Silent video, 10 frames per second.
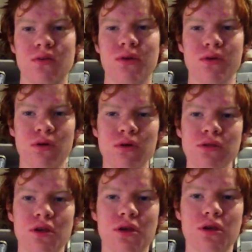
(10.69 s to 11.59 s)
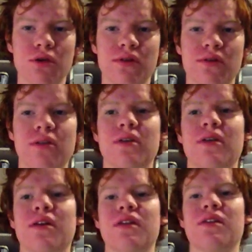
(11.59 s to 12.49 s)
we all knew
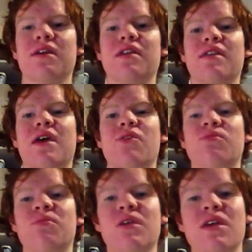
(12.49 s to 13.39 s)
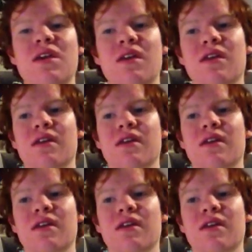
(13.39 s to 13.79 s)
that there would be